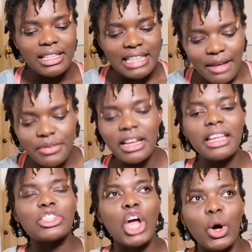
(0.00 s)

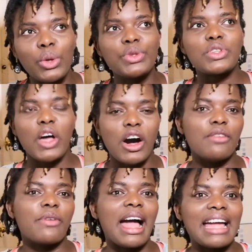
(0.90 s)
Definitely tones
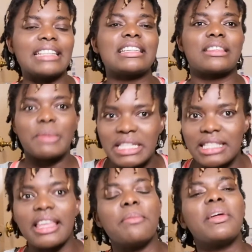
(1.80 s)
of
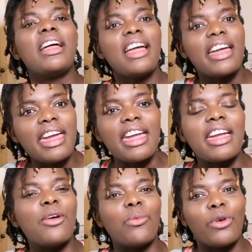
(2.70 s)
anti-Semitism
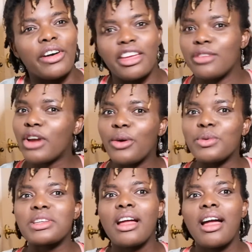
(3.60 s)
in what he
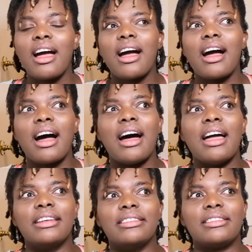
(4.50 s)
wrote,
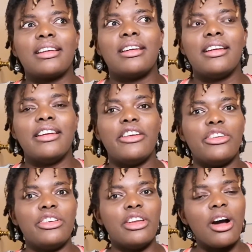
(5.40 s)
and
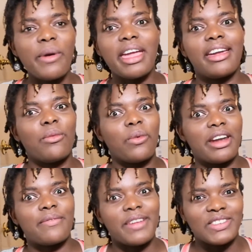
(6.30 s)
knowing
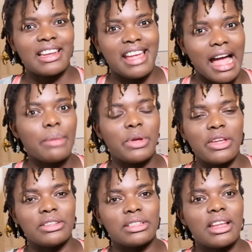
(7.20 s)
what eventually
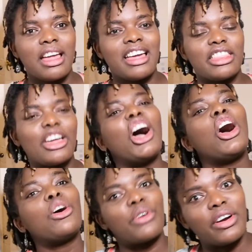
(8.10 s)
happened, the
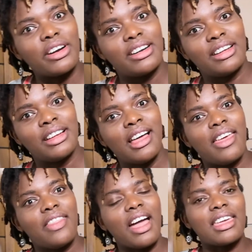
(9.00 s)
horror
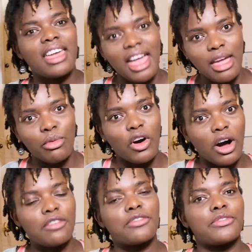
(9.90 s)
that came
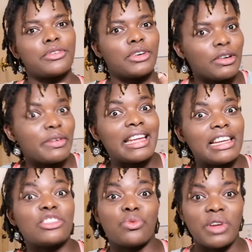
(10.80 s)
off of
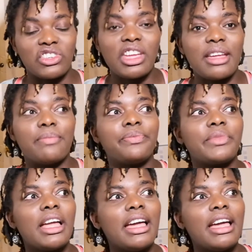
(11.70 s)
Hitler's regime.